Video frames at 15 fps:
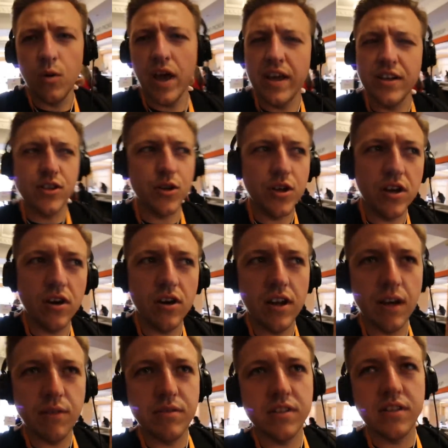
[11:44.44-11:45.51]
Okay, so you're not
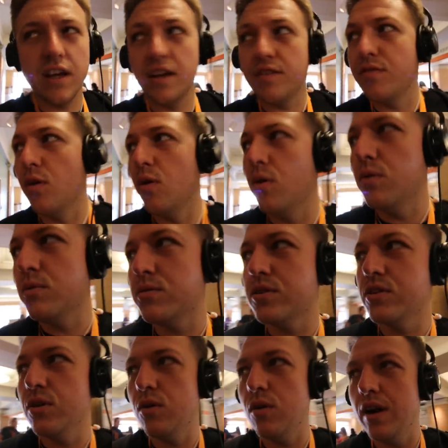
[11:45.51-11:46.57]
allowed to take photos,
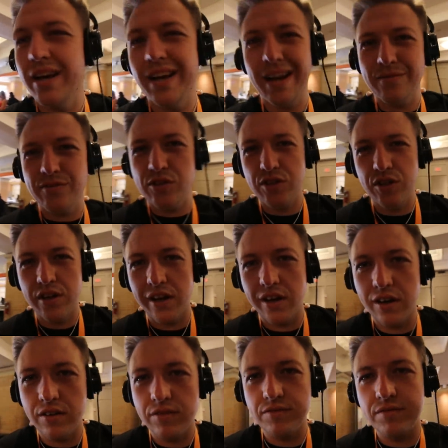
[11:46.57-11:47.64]
so I'm gonna have to turn
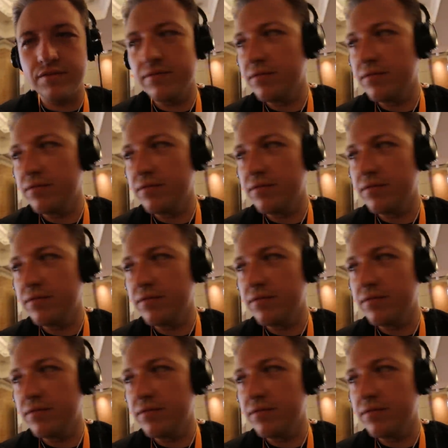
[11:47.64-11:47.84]
it off.